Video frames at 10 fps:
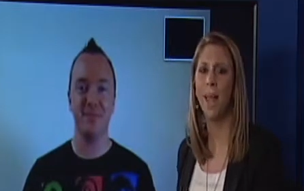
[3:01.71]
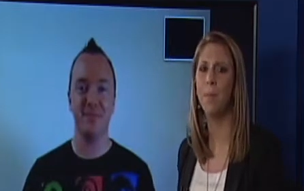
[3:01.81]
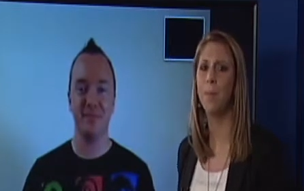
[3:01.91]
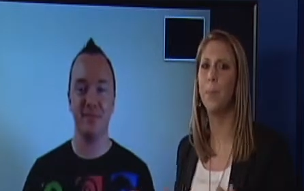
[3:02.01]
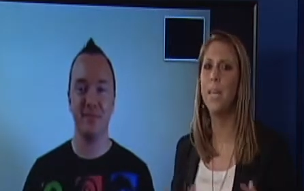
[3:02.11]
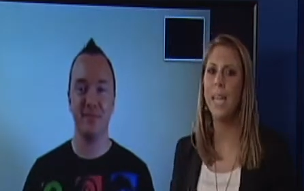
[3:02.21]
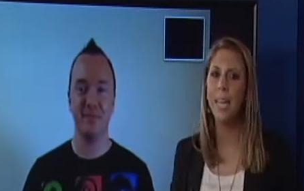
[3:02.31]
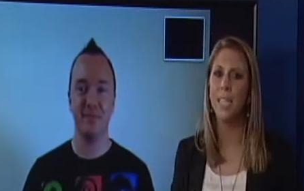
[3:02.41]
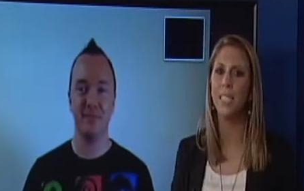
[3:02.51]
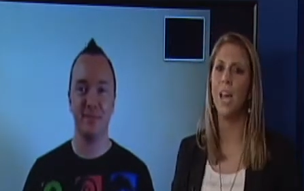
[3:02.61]
Speaker 1: I mean,
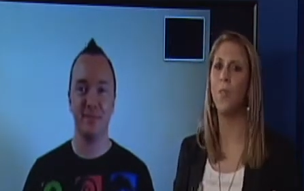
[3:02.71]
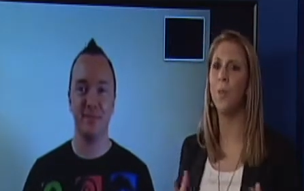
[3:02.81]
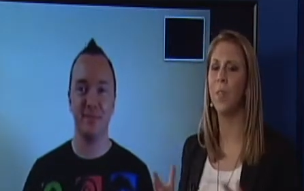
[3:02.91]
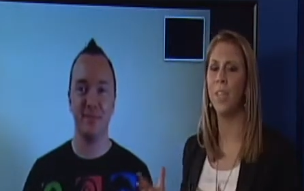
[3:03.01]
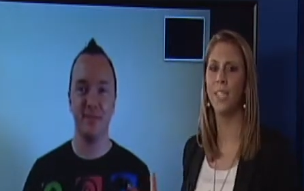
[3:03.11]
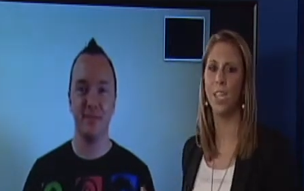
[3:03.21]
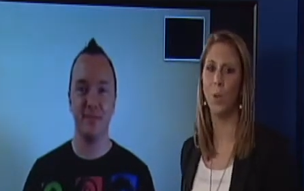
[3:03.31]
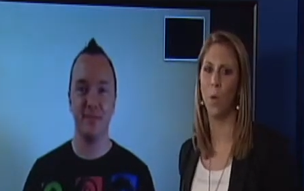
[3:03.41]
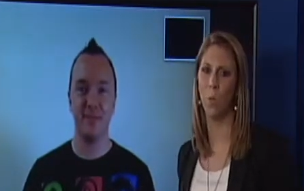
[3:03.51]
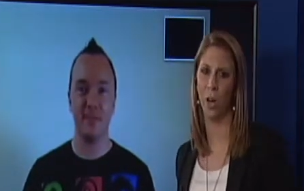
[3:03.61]
bananas, other things that you
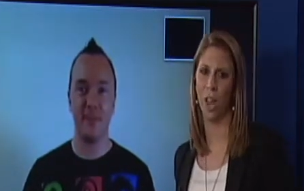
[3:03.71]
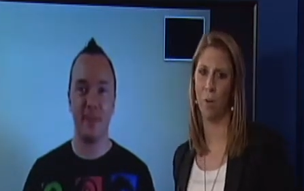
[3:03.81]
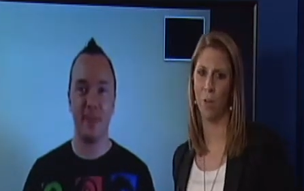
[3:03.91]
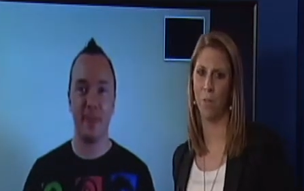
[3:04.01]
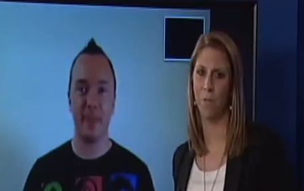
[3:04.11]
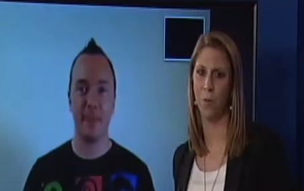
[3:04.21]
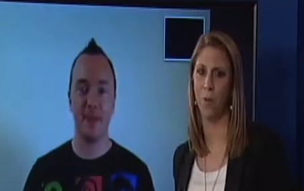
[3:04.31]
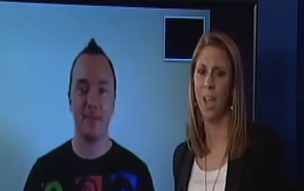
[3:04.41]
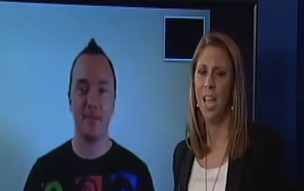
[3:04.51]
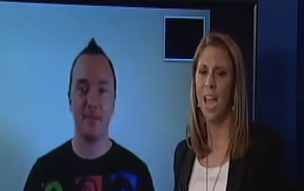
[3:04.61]
can work out with food.
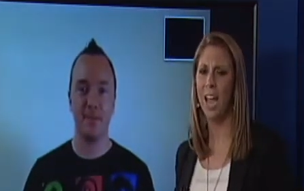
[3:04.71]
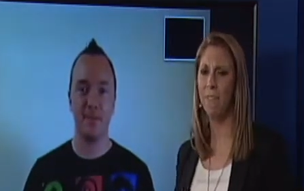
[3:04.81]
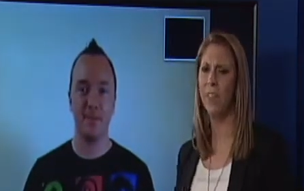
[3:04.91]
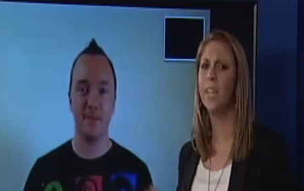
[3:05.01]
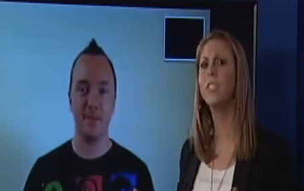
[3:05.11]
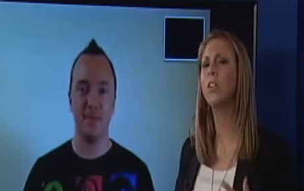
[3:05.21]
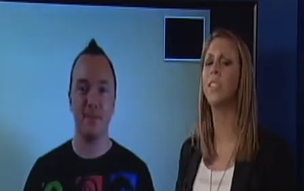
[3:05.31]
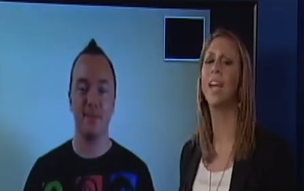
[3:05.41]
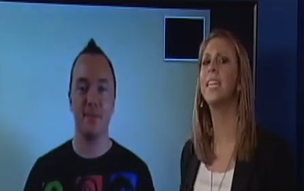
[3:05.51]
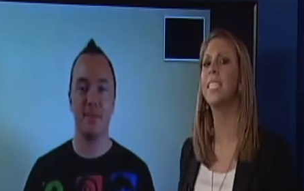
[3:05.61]
I feel like it's all
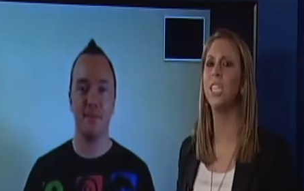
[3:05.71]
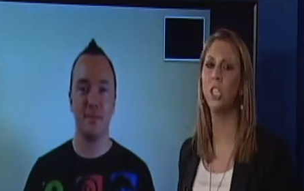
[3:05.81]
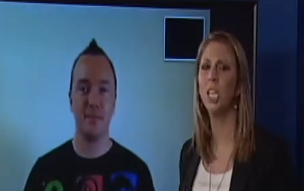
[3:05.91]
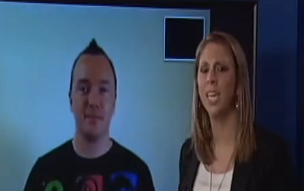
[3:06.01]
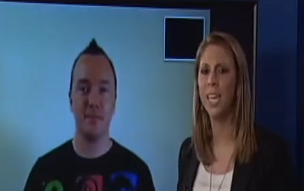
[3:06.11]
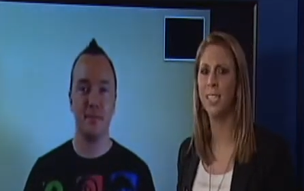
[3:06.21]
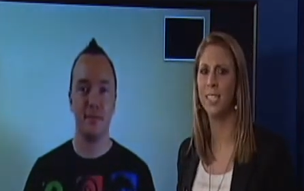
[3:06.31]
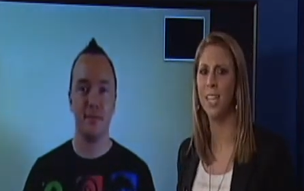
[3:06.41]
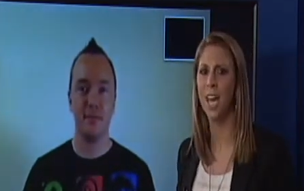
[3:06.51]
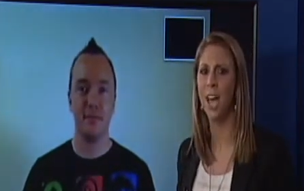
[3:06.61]
kind of teaching kids
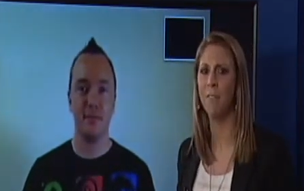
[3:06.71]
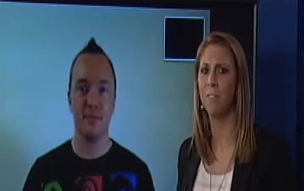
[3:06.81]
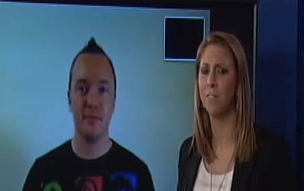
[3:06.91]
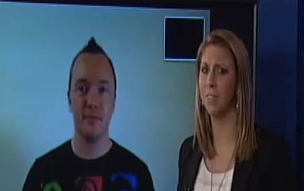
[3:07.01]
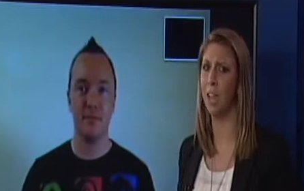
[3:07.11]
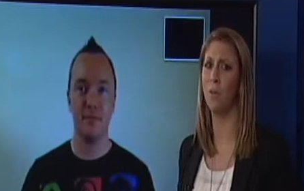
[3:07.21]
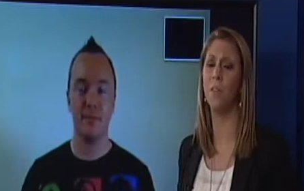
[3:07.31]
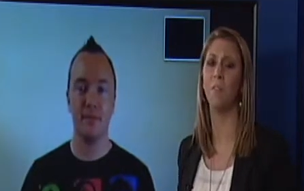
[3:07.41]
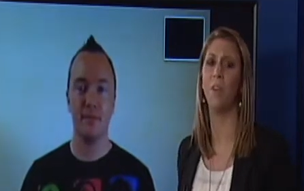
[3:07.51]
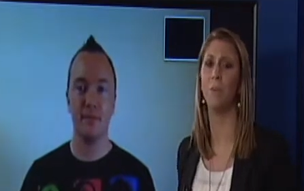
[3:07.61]
to have not only
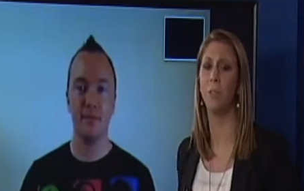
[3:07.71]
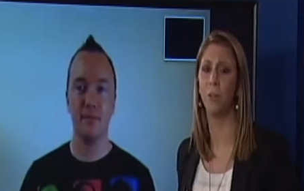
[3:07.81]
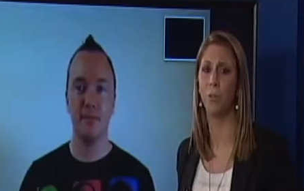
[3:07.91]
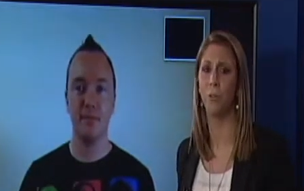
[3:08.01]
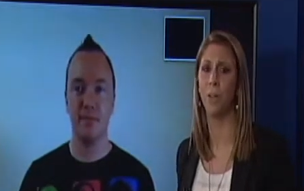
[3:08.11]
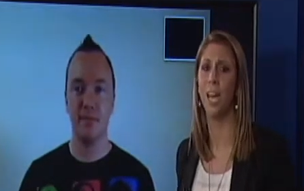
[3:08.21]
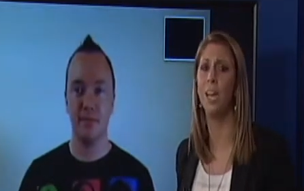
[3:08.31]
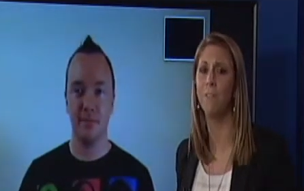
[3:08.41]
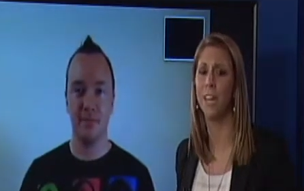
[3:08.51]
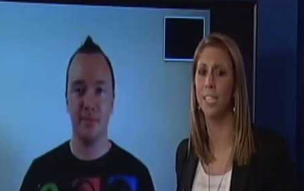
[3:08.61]
fun with their
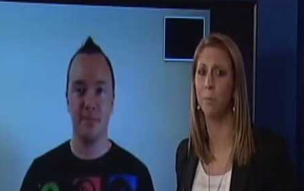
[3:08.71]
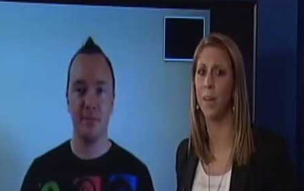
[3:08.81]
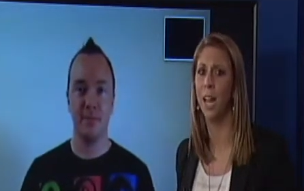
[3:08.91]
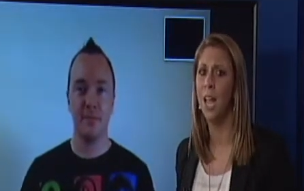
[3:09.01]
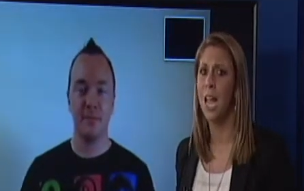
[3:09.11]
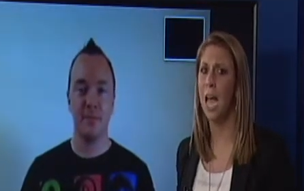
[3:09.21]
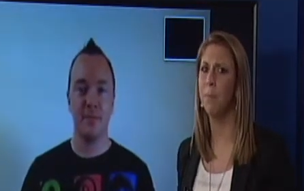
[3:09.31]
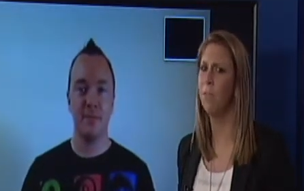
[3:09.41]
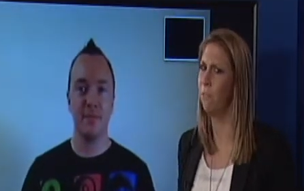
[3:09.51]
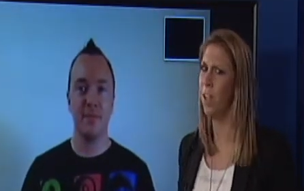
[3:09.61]
creativeness, but I
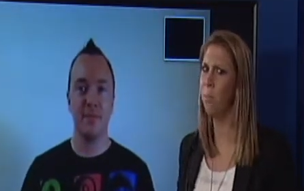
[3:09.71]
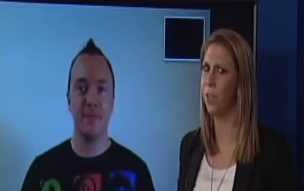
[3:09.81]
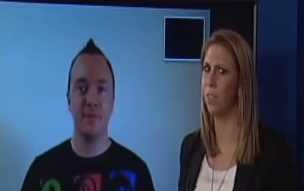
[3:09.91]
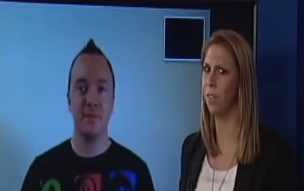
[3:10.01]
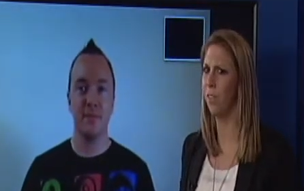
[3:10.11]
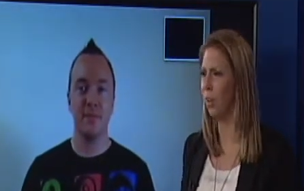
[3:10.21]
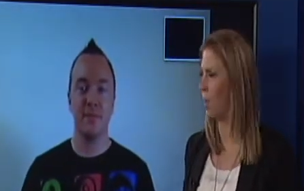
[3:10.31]
mean, fun with, you know,